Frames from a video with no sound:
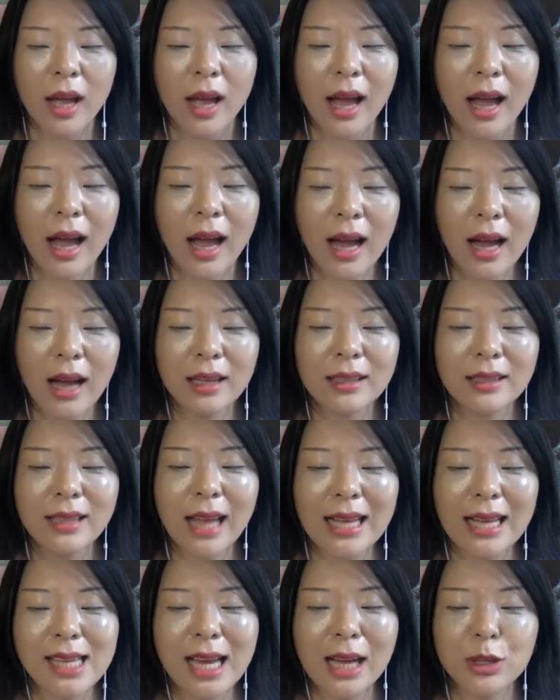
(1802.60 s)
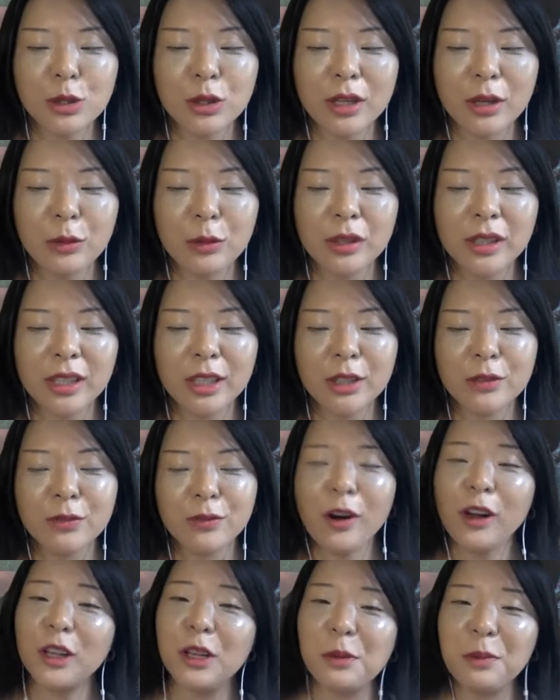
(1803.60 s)
that's actually a really good
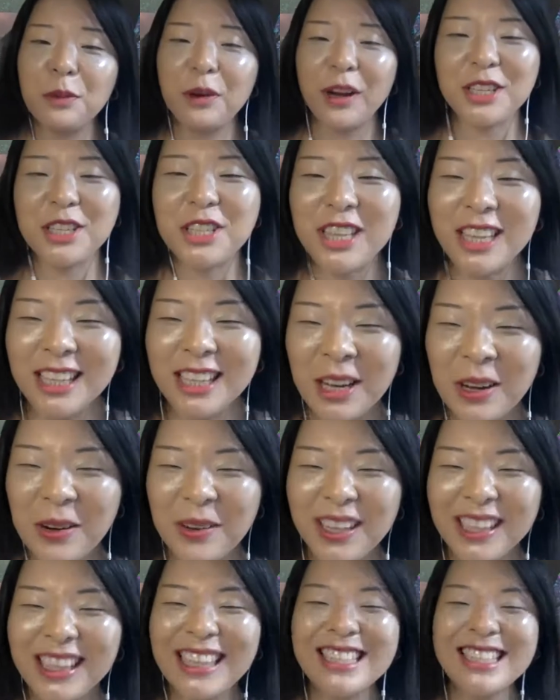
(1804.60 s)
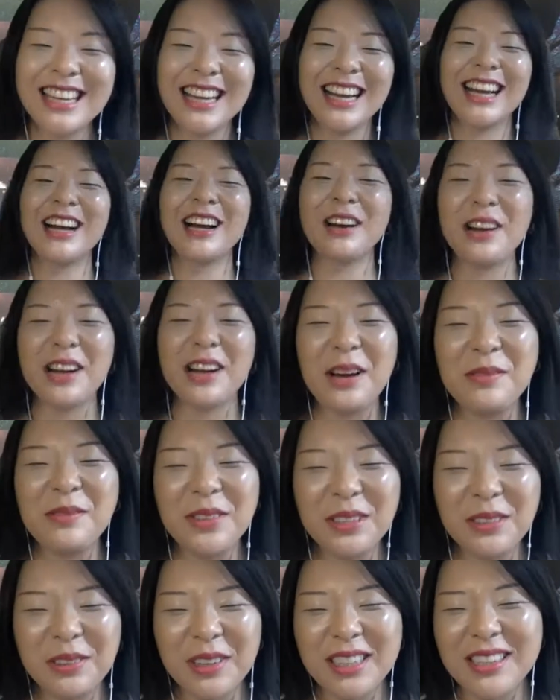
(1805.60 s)
follow-up question. I wanted to
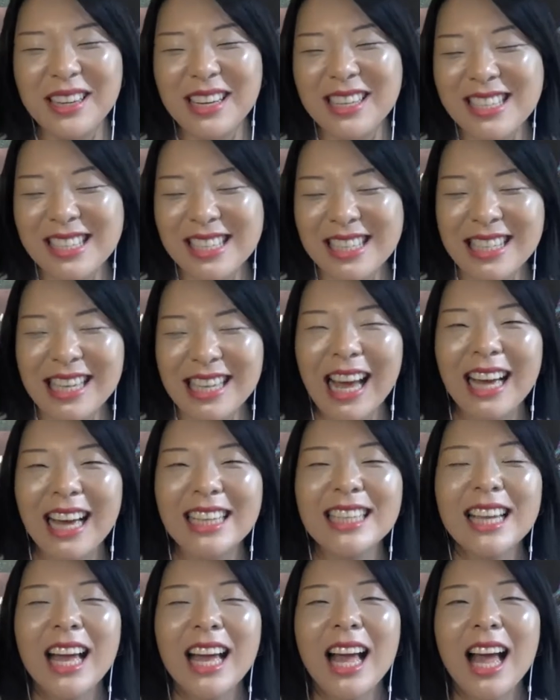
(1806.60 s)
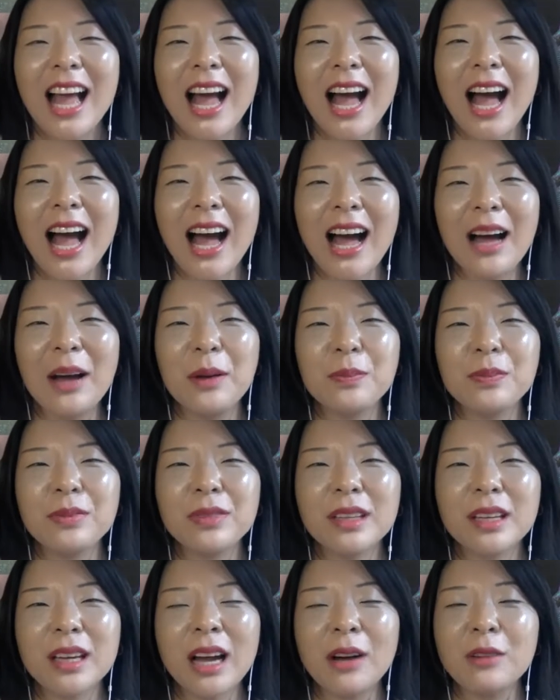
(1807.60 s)
convey what I just said.
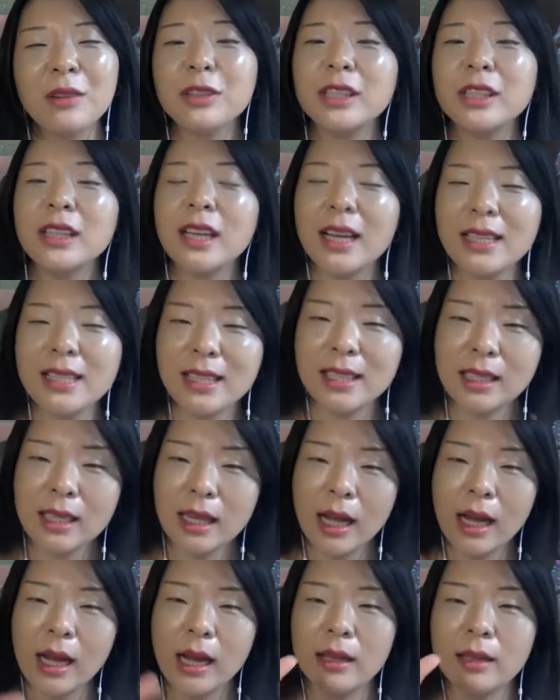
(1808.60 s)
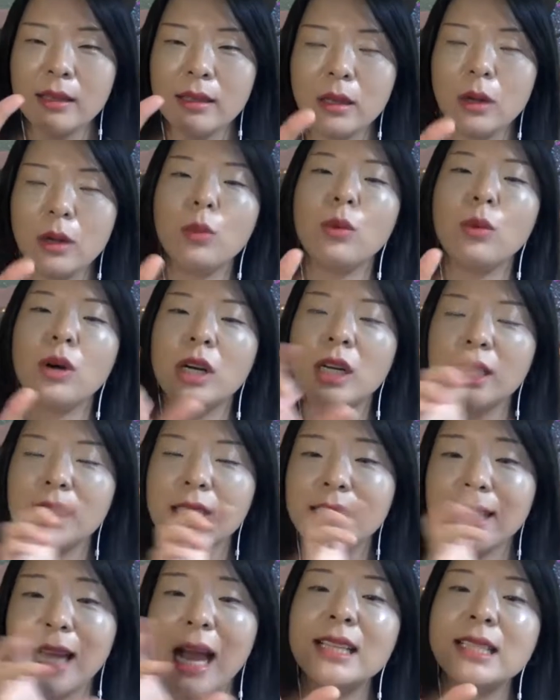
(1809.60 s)
Cavern-Us, the word
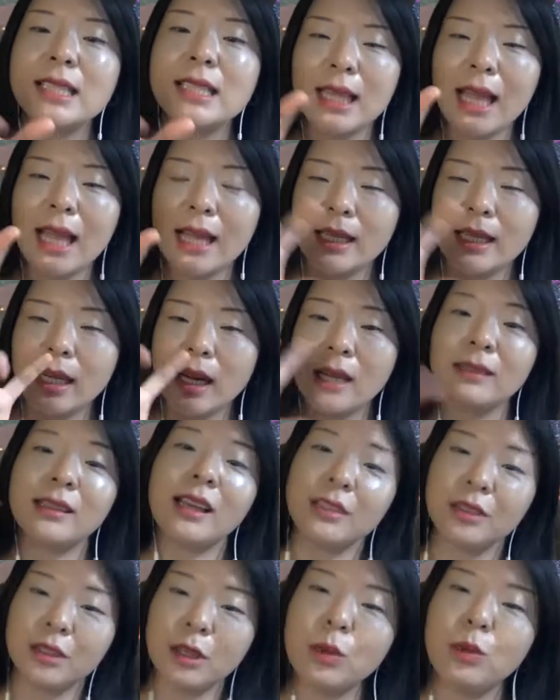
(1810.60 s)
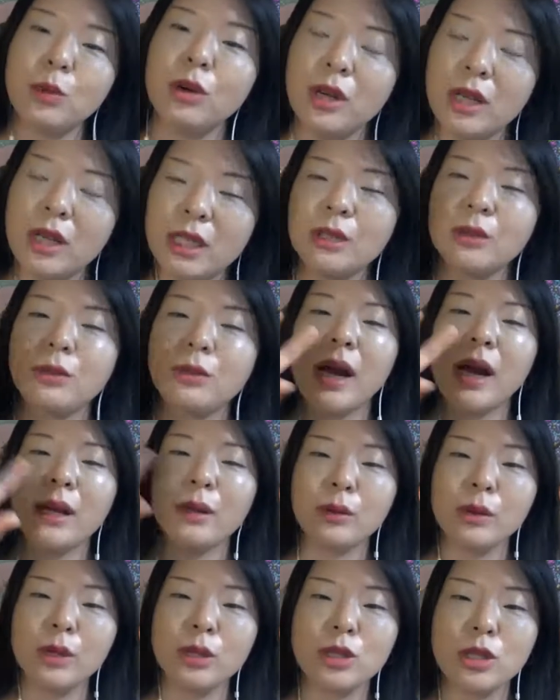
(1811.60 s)
sounds like another word,
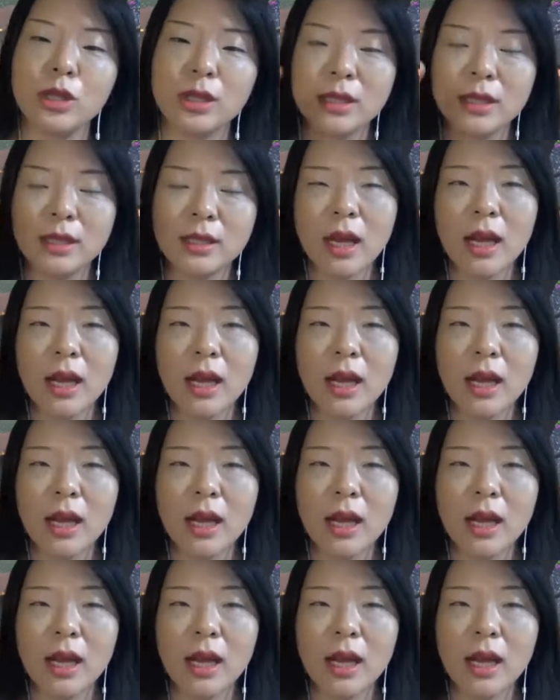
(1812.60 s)
right? Which is